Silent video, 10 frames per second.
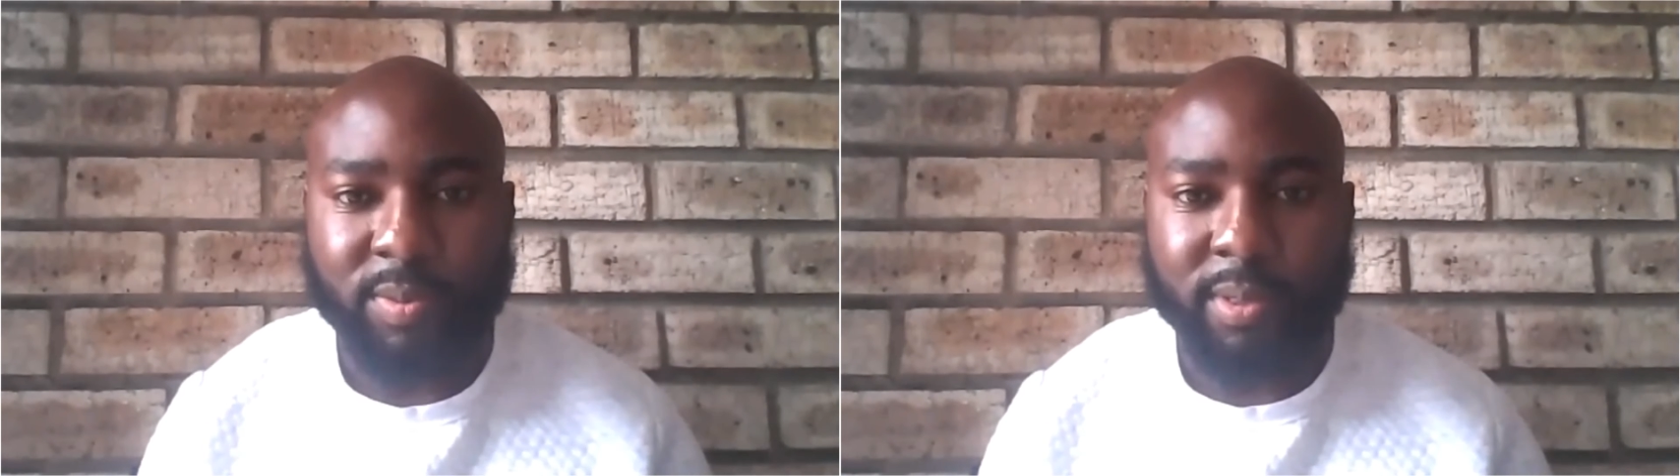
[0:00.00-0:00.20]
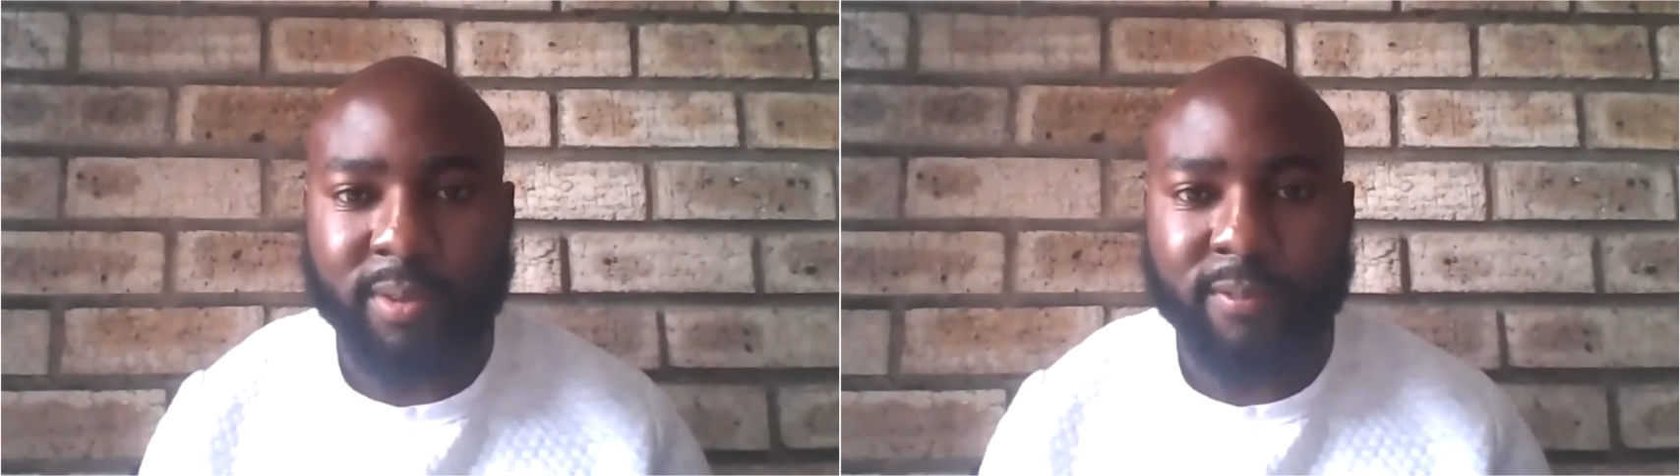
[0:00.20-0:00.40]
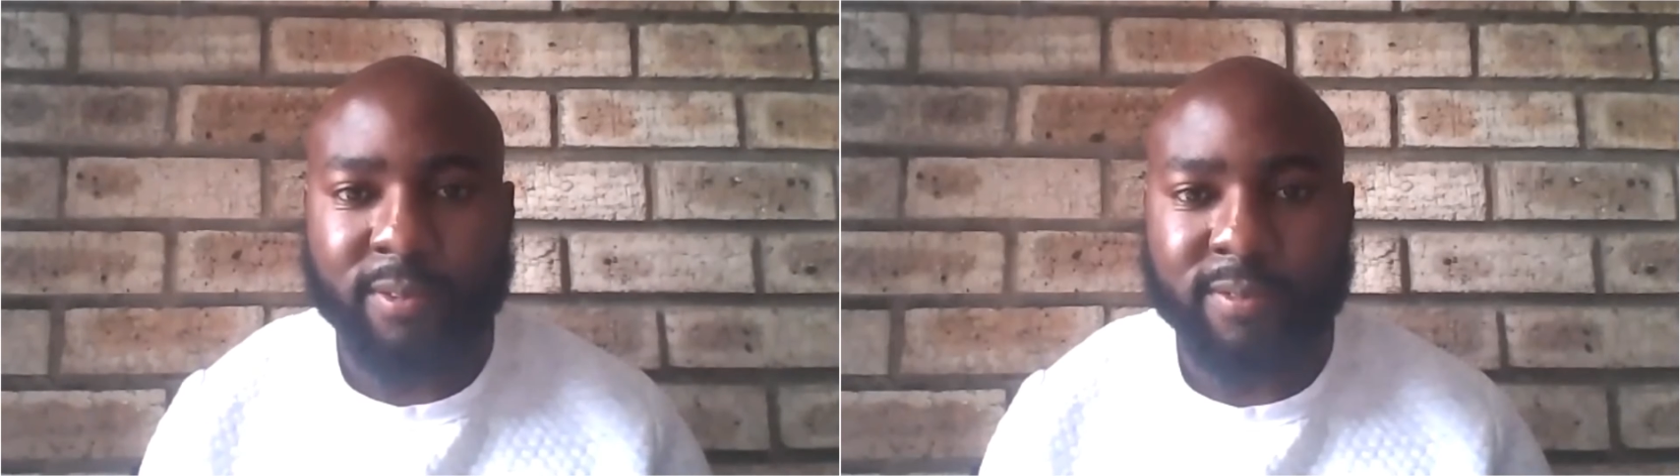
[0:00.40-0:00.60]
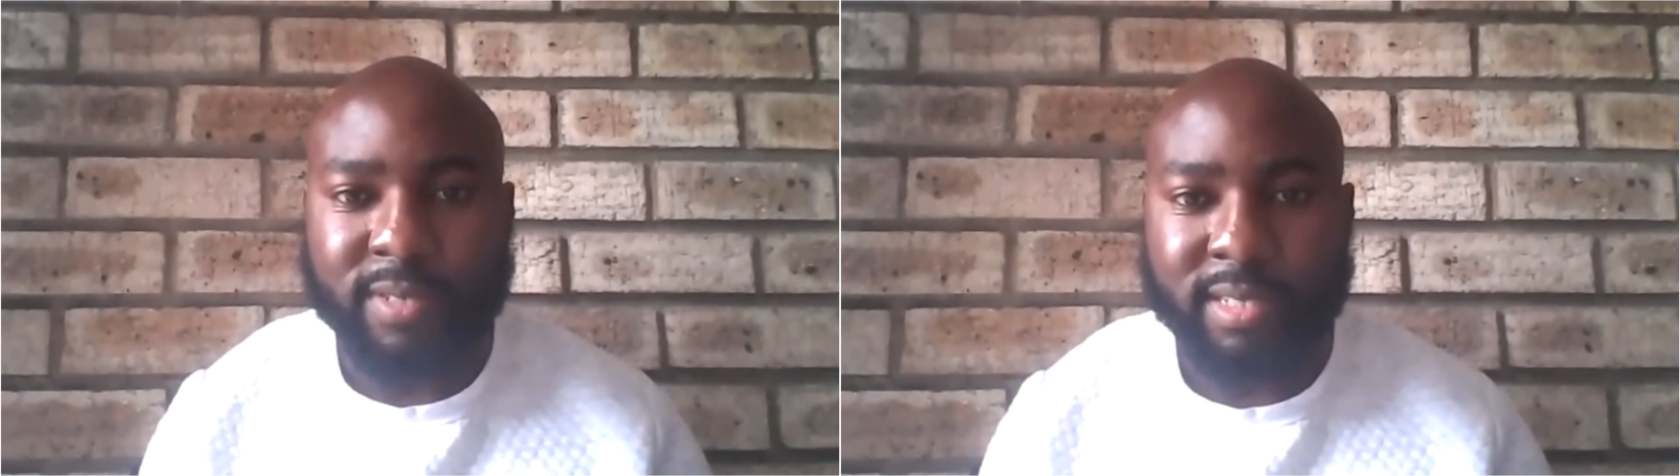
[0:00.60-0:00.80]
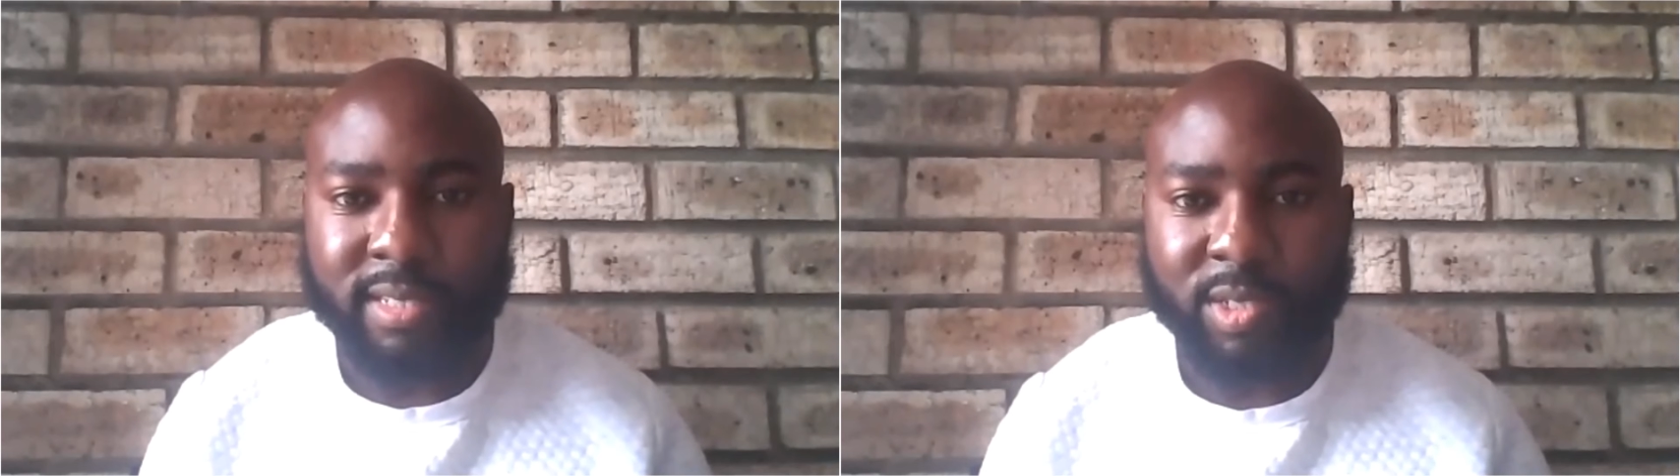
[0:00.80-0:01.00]
within
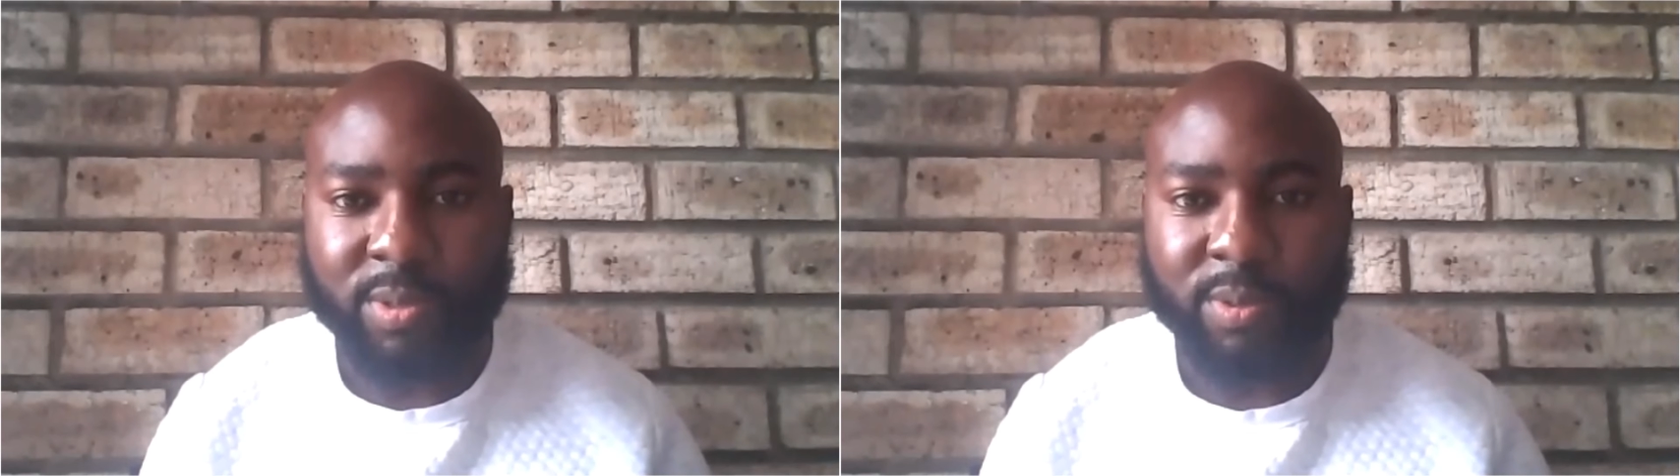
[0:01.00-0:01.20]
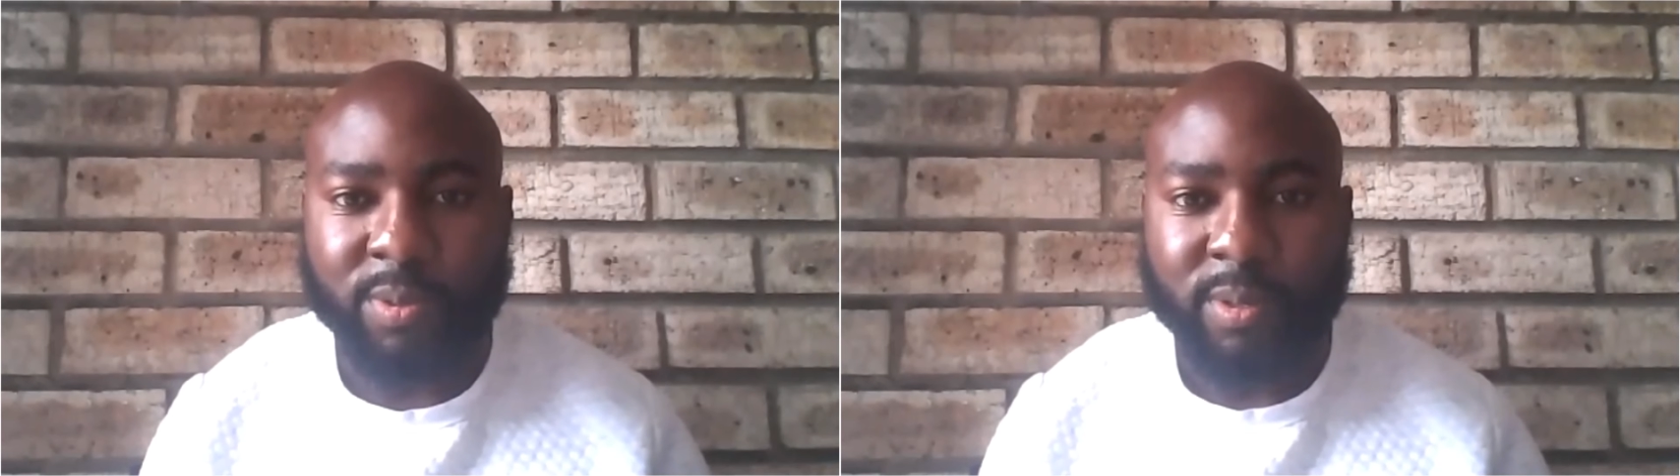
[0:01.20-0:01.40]
15 to